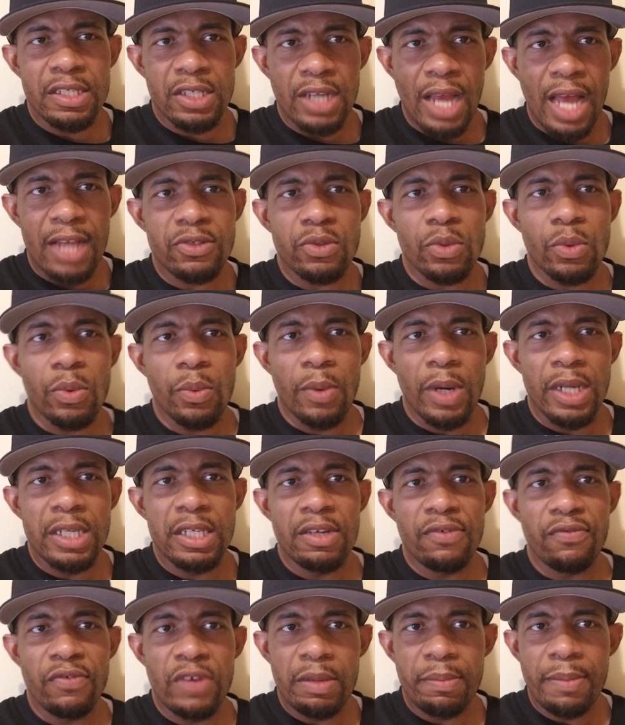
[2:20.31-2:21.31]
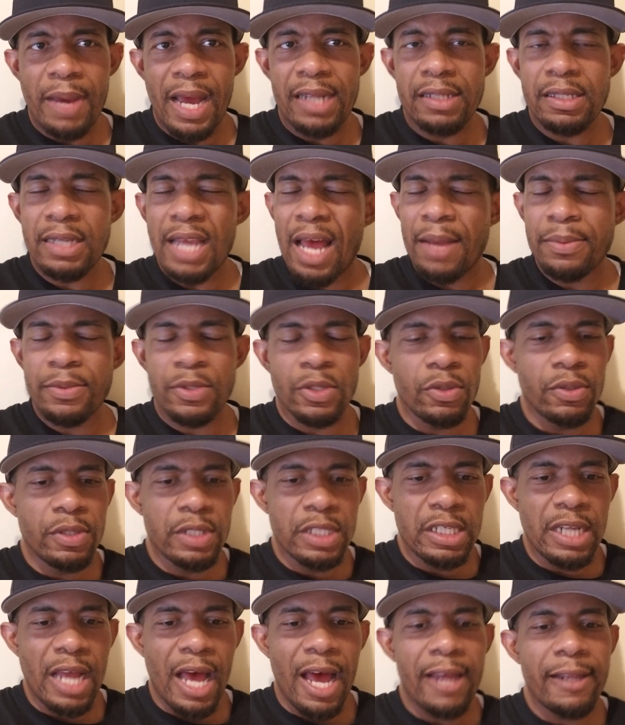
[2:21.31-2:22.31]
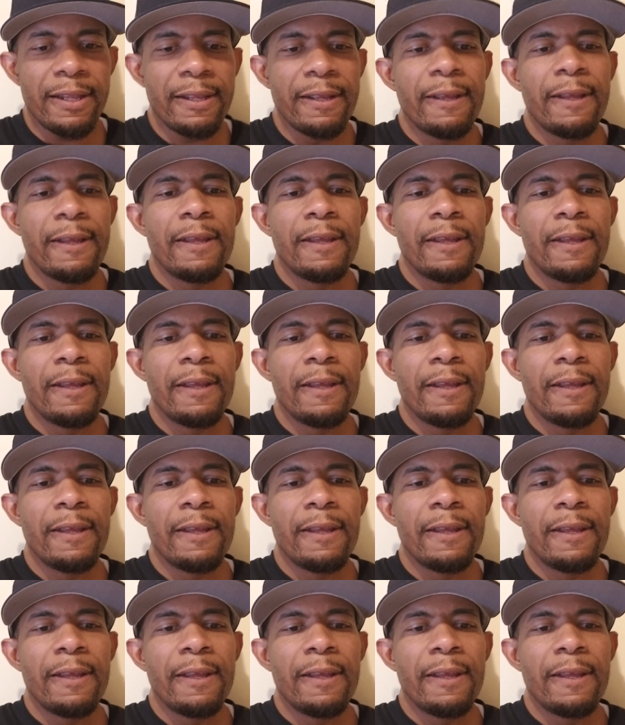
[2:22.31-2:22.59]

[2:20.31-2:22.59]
Joshua won the rematch? Absolutely not.